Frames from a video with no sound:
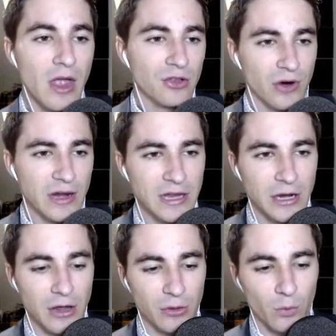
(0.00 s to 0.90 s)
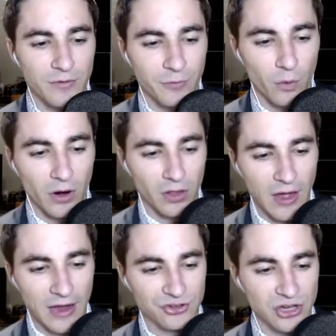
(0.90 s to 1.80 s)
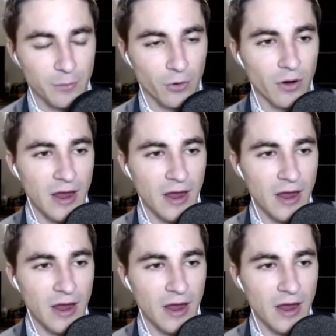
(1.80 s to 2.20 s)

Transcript: Try to get another one for a lot cheaper.